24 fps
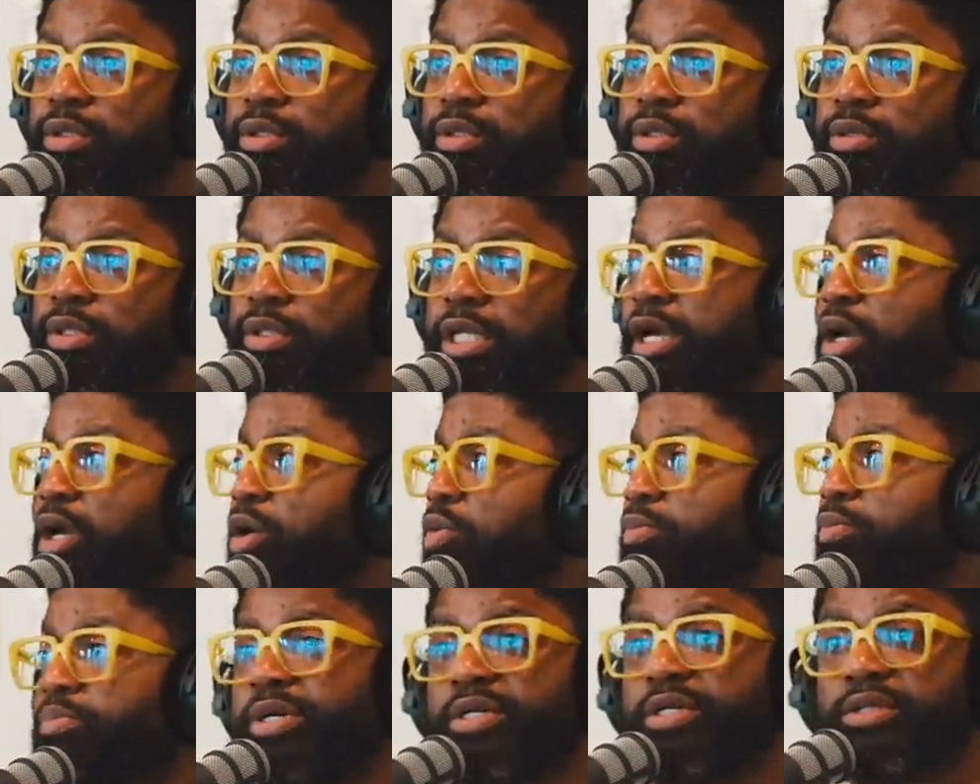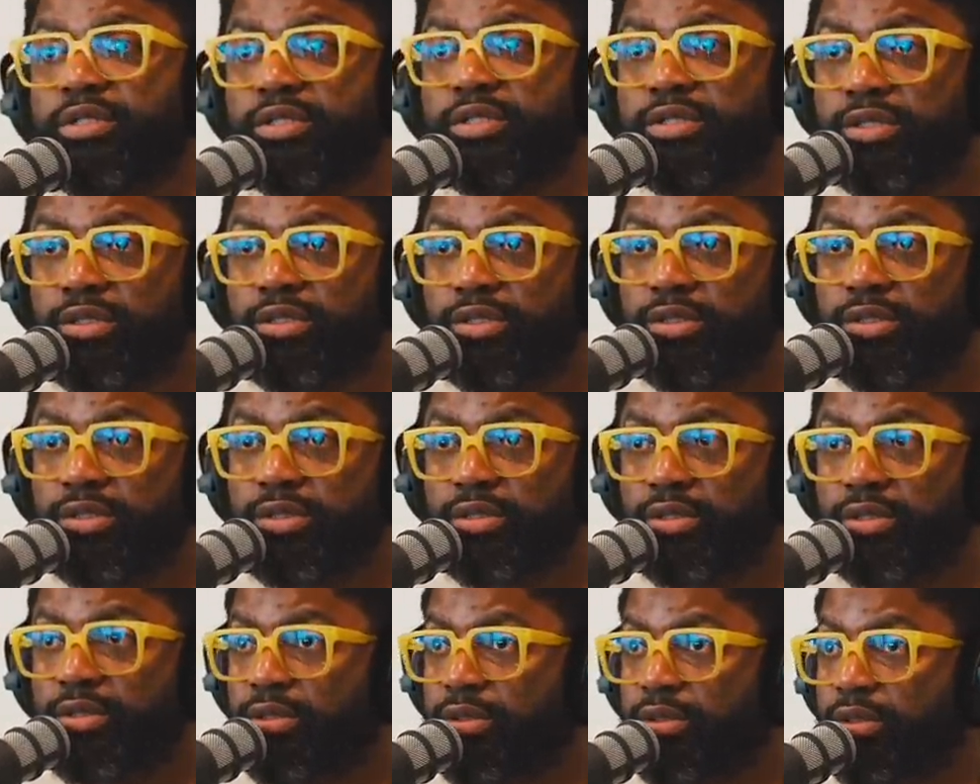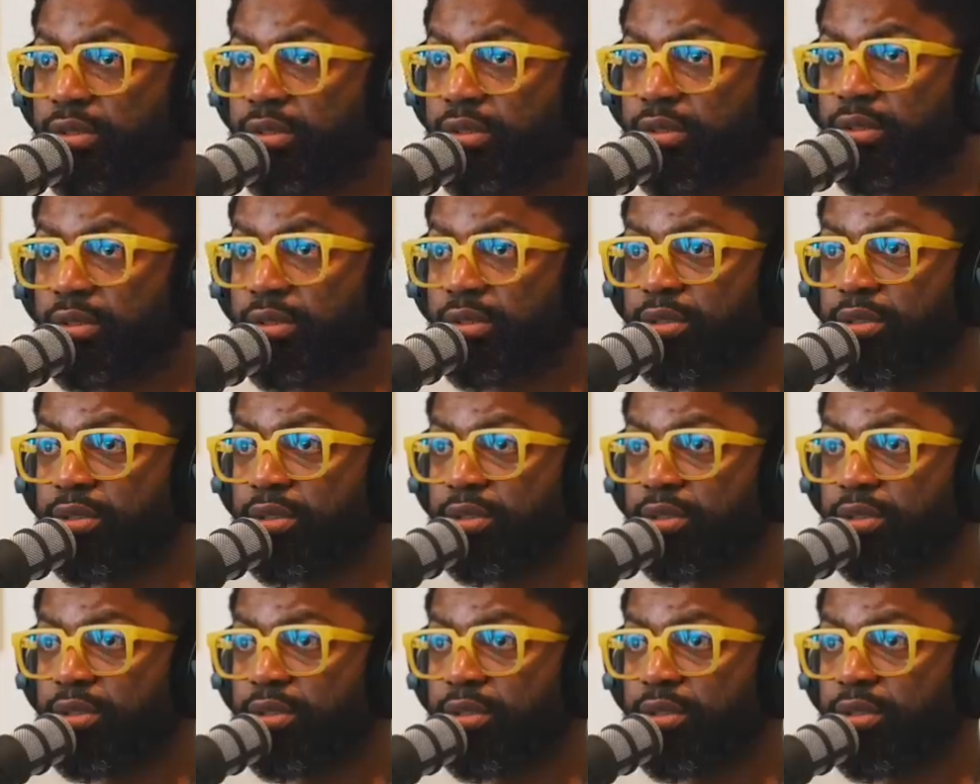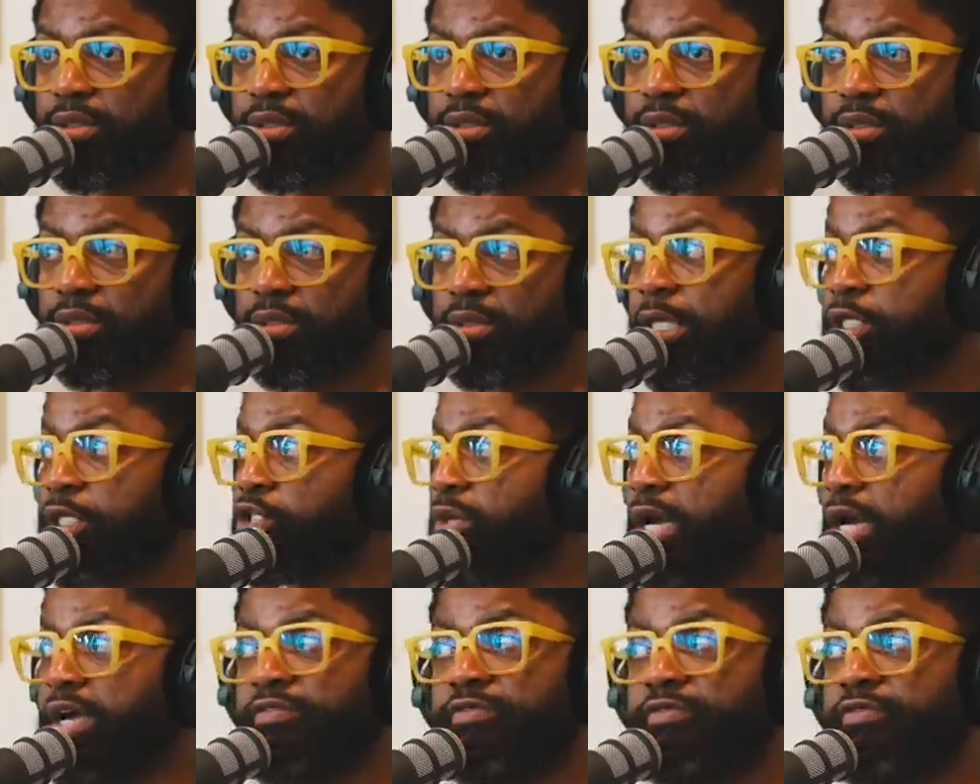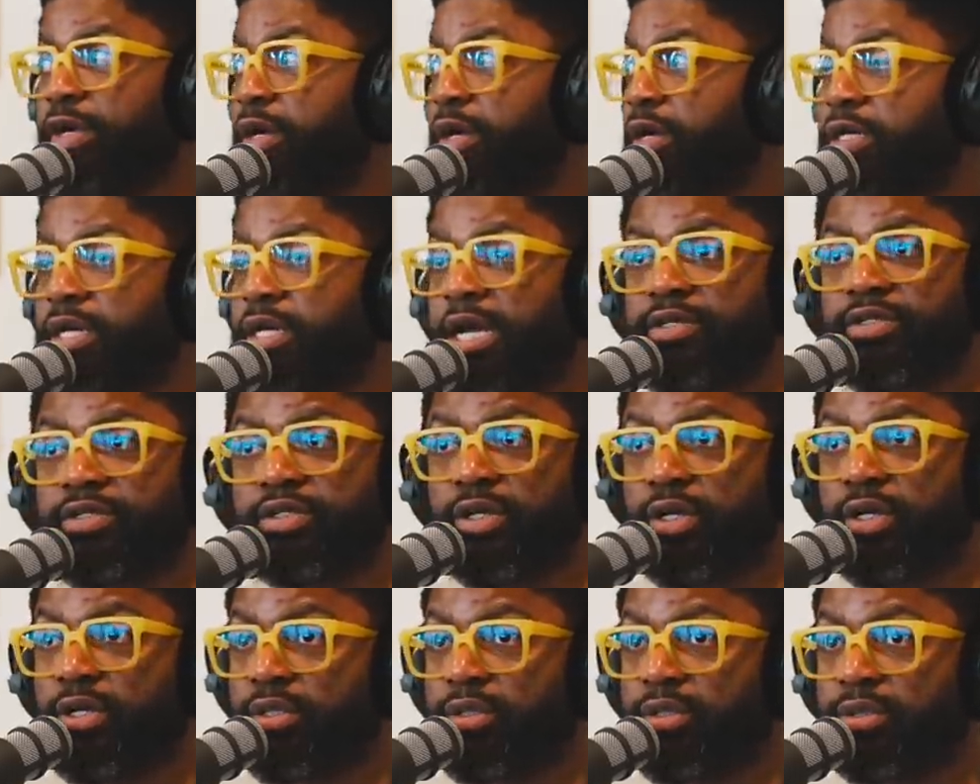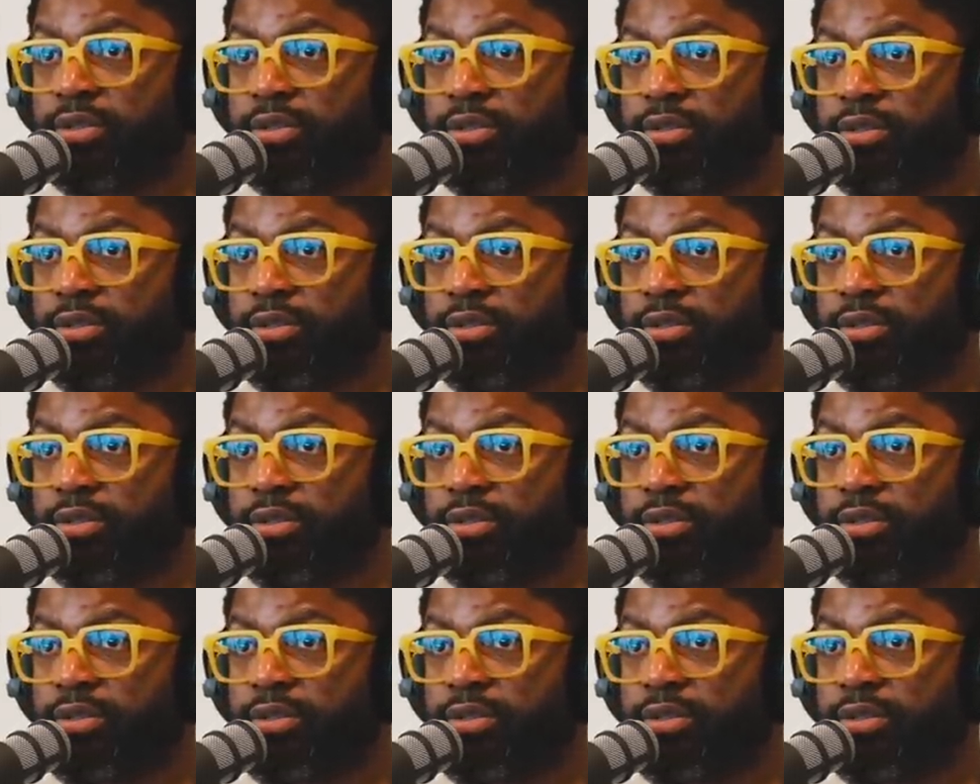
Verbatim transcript: They own businesses. They drive very nice cars.